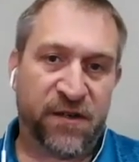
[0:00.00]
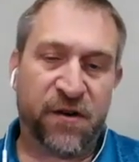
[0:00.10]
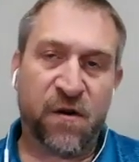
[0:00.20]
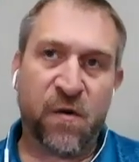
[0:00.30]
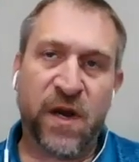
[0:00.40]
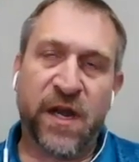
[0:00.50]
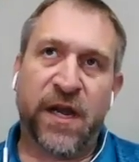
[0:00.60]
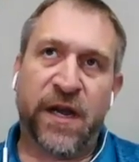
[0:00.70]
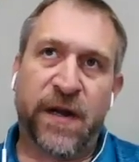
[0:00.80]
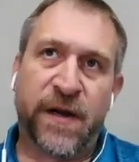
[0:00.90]
So
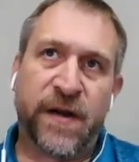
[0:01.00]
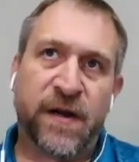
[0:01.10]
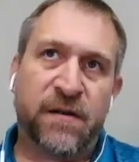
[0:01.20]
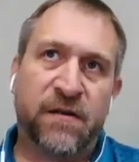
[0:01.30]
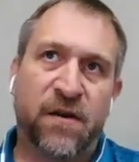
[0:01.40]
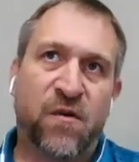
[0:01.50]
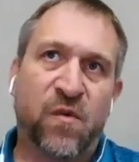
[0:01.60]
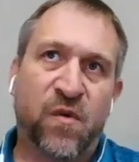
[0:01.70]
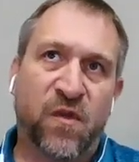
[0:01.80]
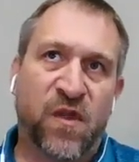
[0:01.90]

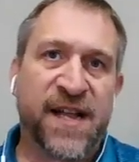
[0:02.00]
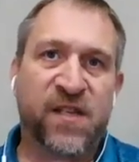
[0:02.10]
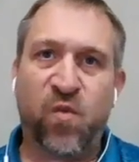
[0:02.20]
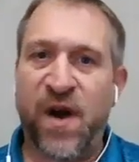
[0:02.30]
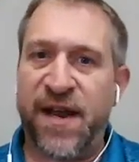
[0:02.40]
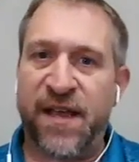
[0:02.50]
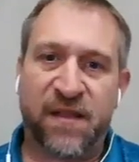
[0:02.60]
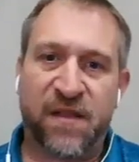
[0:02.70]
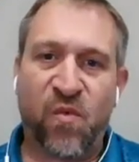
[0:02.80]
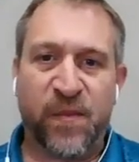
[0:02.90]
that's why I think
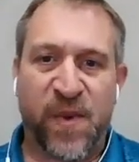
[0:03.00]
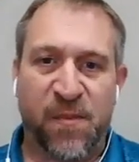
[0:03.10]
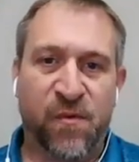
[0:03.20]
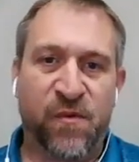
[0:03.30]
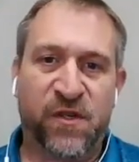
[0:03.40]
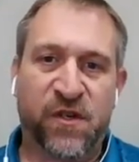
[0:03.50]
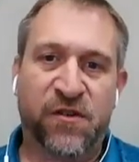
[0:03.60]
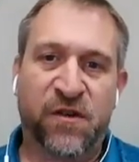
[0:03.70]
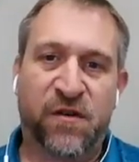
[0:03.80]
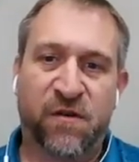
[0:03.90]
the white paper was
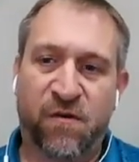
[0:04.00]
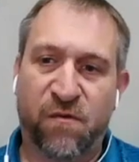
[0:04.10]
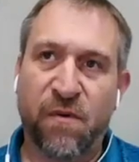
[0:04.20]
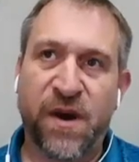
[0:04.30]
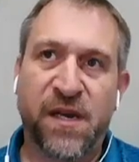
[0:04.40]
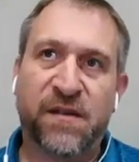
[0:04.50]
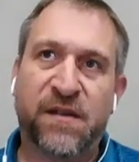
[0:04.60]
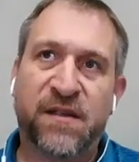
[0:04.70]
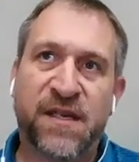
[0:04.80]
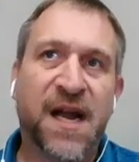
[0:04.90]
such a great
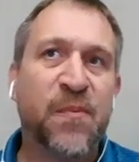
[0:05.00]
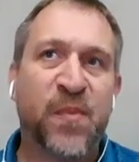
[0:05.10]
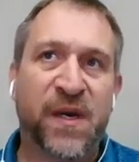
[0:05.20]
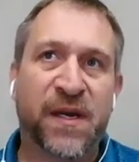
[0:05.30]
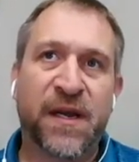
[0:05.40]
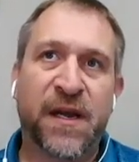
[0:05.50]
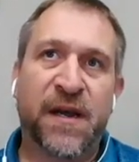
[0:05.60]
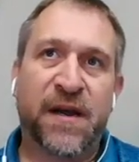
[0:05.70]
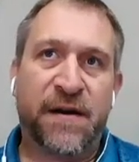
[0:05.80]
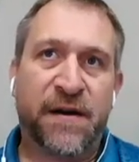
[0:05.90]
topic.
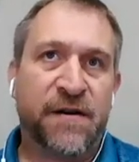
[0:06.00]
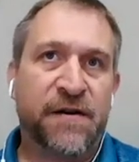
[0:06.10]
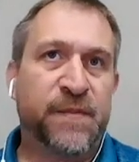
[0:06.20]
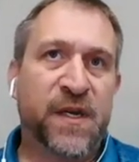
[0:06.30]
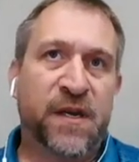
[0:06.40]
And